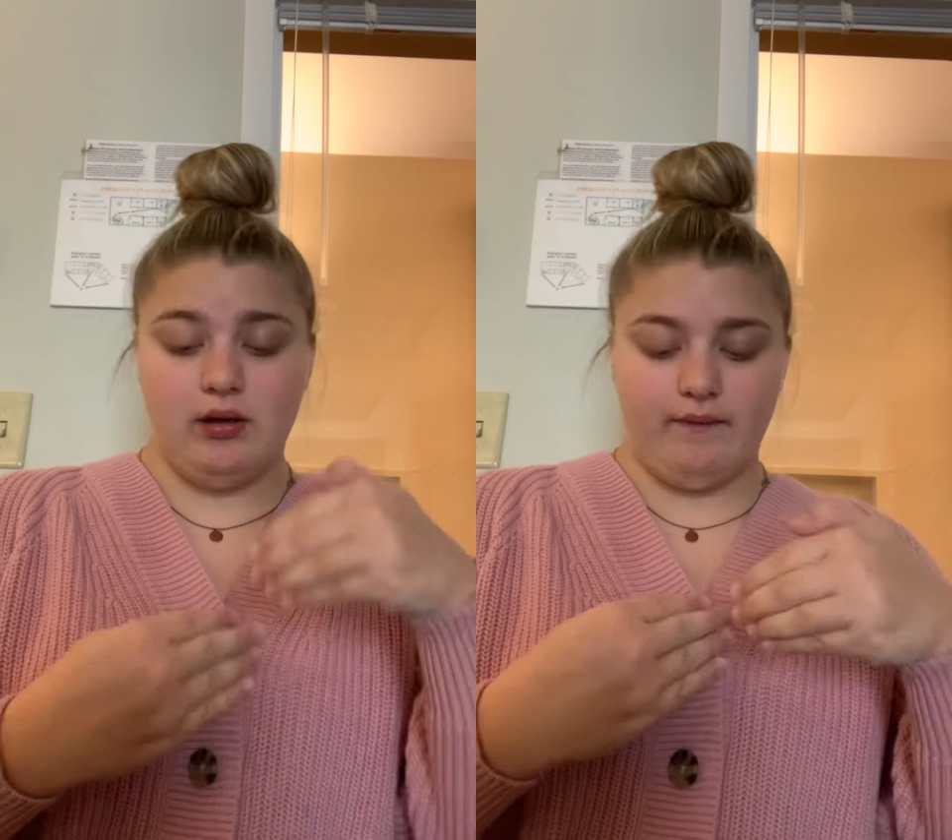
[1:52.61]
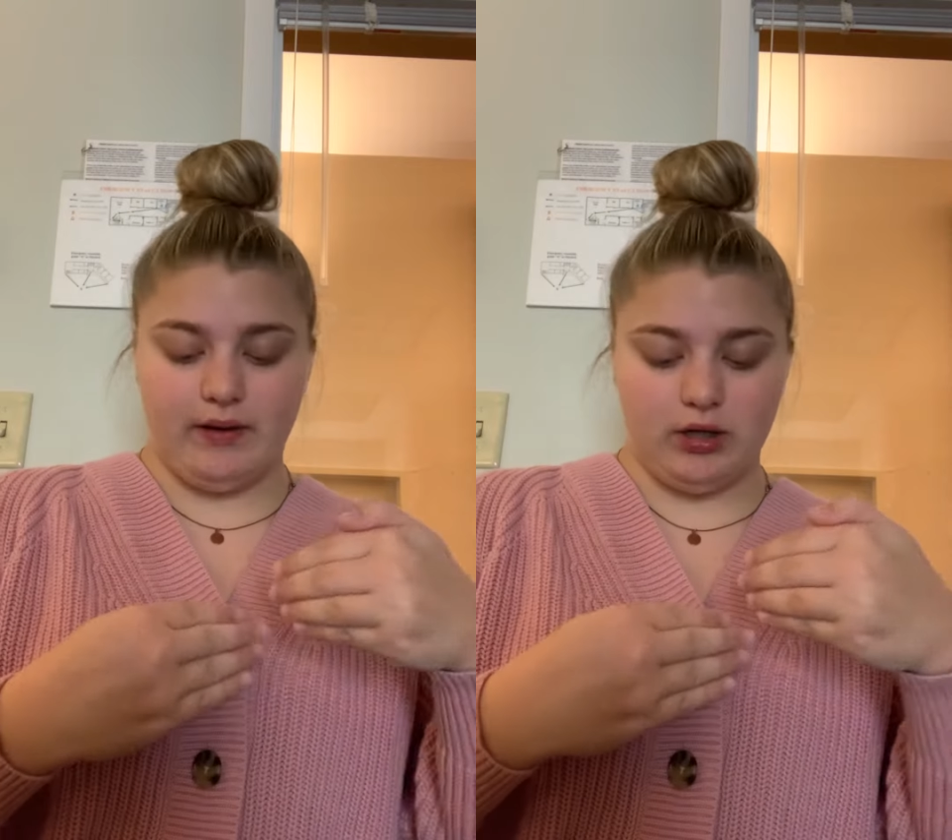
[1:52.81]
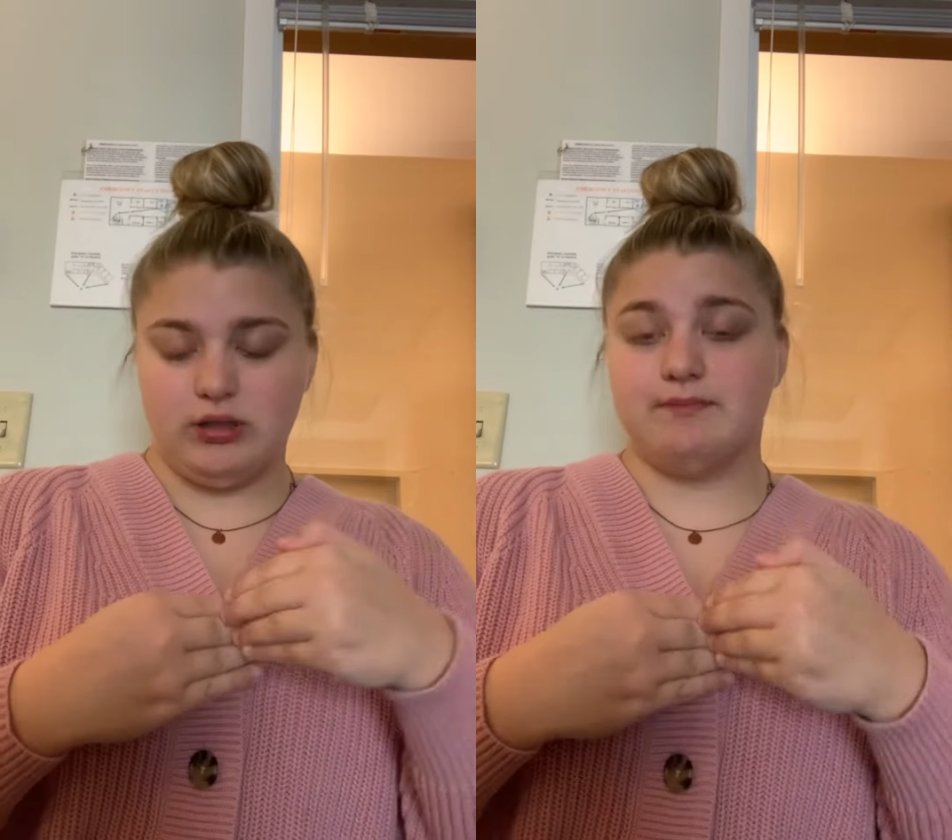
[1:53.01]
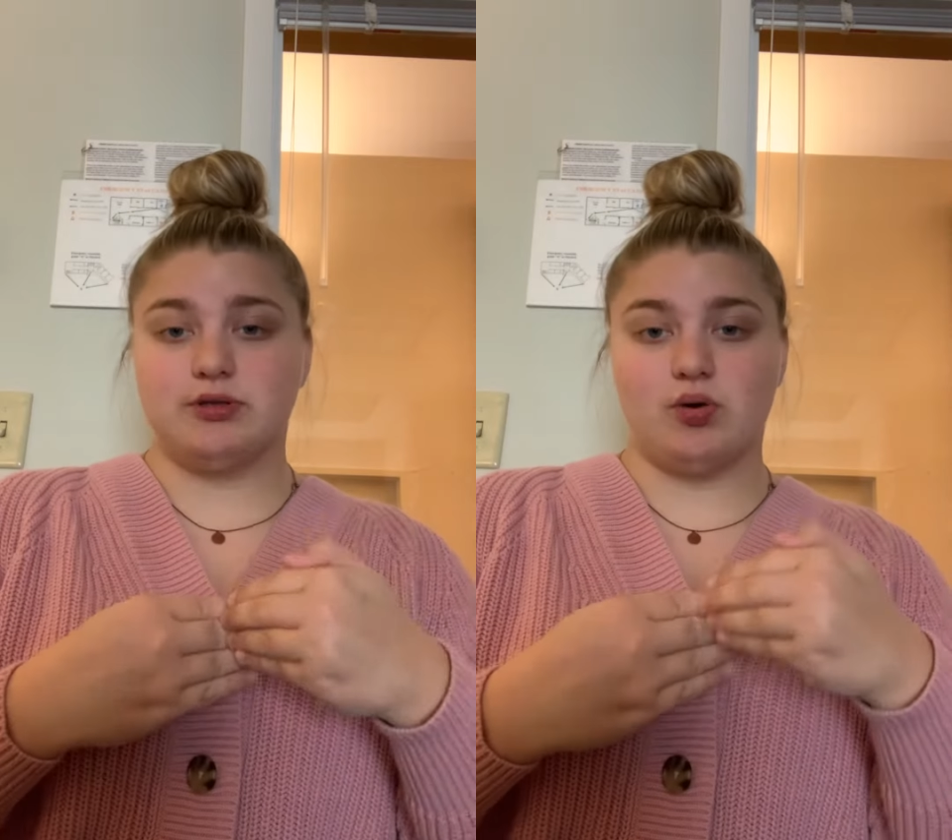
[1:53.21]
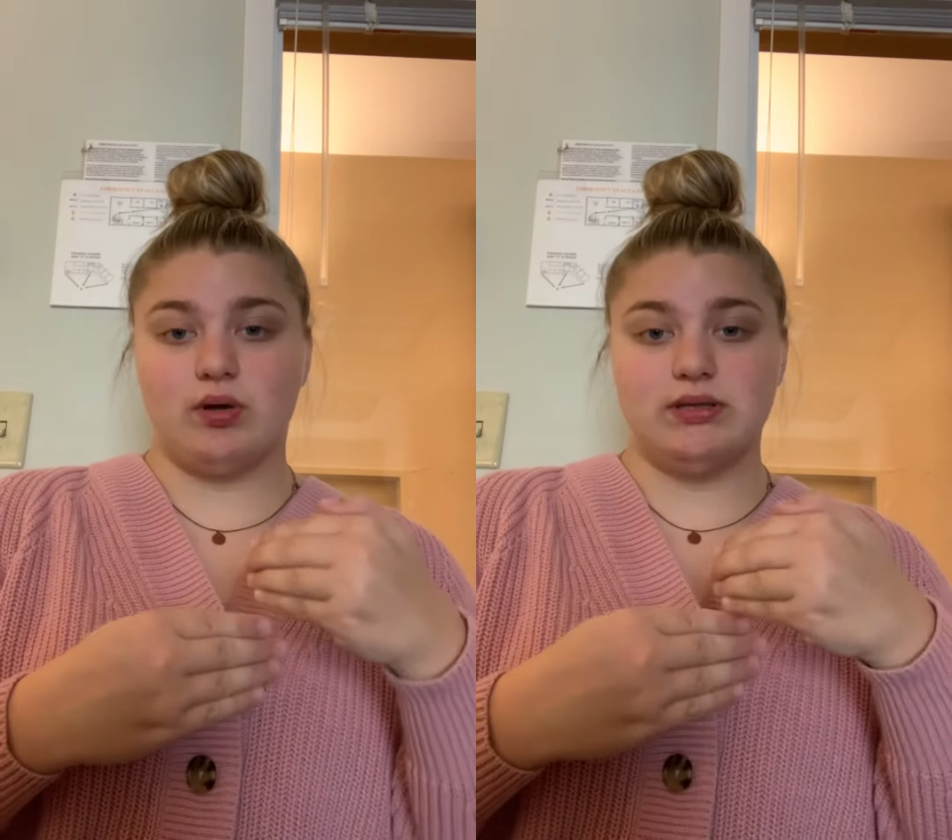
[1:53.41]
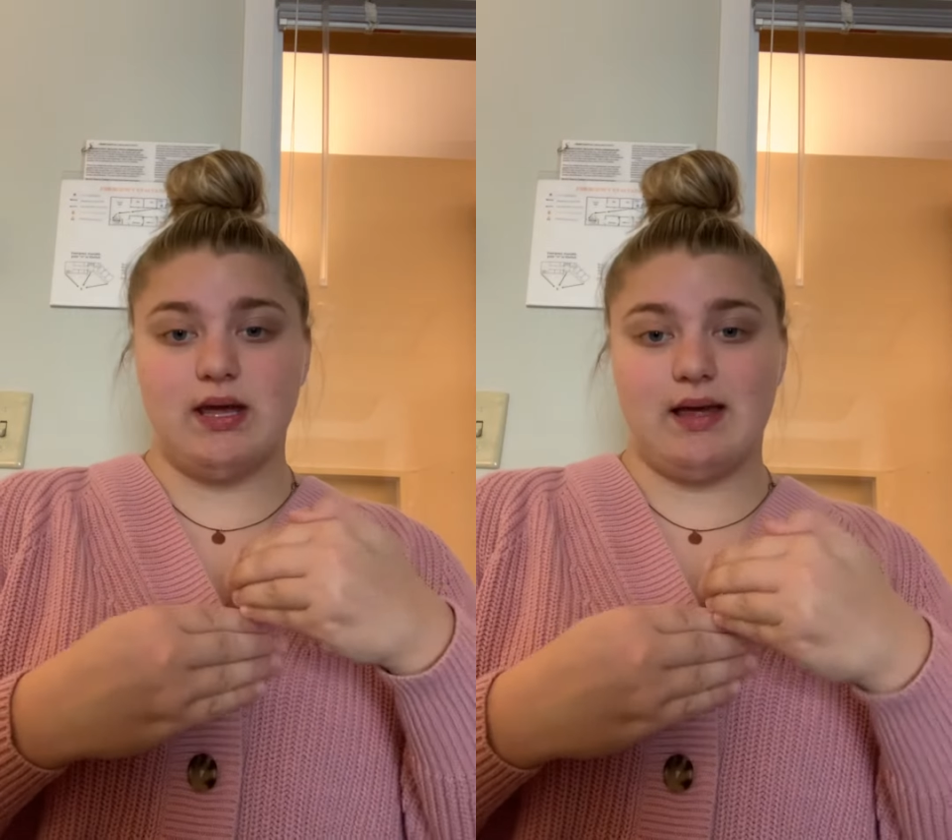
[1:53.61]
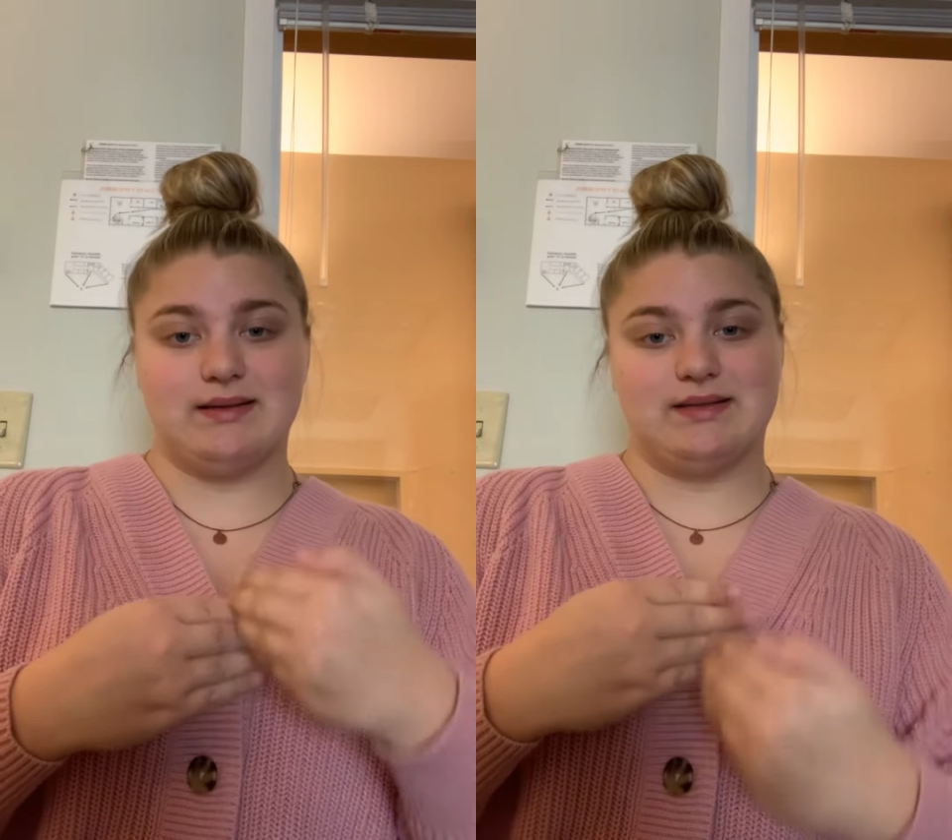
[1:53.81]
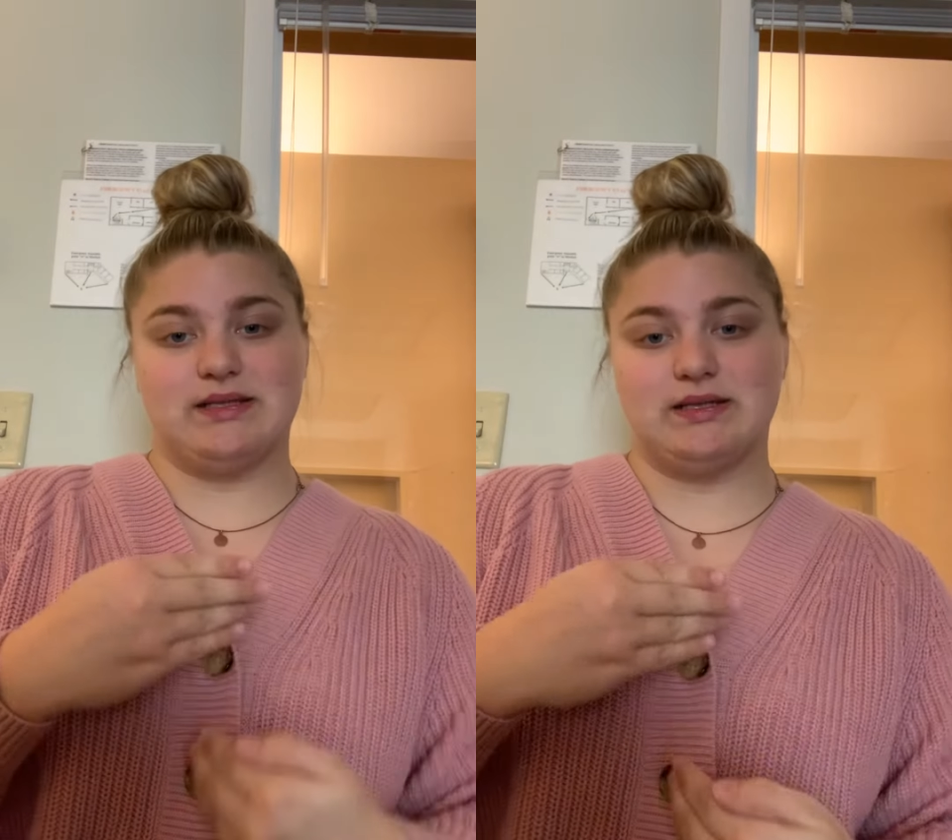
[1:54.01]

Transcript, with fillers: fingertips towards it, and